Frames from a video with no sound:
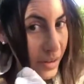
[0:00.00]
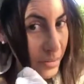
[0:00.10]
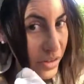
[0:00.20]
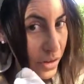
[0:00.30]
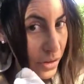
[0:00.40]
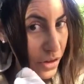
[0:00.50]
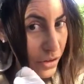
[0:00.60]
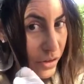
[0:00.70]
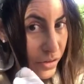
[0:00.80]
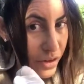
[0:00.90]
I'm so
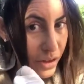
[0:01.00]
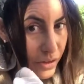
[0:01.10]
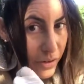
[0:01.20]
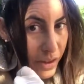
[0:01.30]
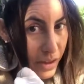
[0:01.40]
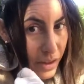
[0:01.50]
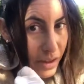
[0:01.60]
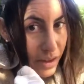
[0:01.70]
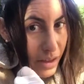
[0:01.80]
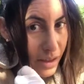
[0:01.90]
curious to know.
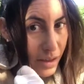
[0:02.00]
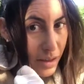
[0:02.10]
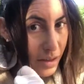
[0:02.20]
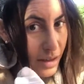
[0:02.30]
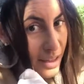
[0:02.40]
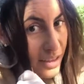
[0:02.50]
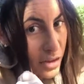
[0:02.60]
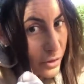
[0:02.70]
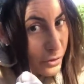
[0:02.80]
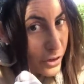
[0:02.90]
I didn't
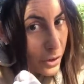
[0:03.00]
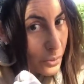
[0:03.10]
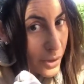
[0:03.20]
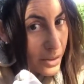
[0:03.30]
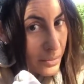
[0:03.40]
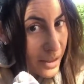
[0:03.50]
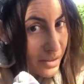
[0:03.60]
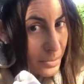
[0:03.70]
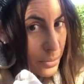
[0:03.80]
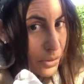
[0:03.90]
go full on white, but
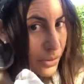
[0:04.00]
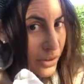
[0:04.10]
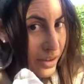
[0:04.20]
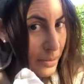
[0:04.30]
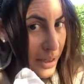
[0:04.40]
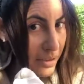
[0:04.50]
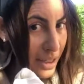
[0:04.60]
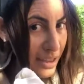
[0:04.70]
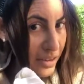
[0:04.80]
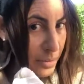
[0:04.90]
it's pretty about
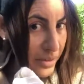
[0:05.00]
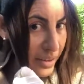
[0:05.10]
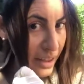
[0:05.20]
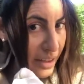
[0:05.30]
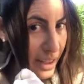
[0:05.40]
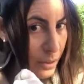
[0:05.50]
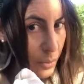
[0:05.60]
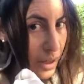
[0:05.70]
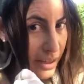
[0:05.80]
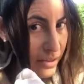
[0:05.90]
80% now
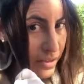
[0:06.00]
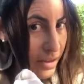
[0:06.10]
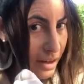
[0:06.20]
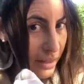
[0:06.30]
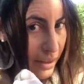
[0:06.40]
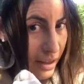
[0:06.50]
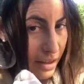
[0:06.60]
white, I think.